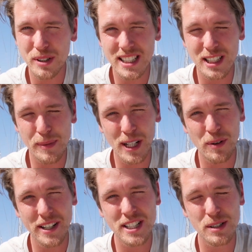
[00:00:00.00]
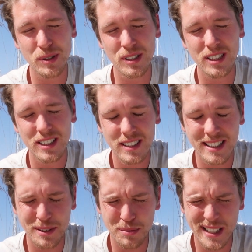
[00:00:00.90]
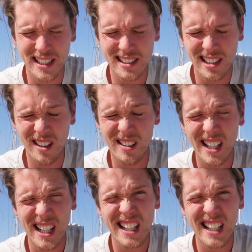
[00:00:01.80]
was a little bit questionable this week, so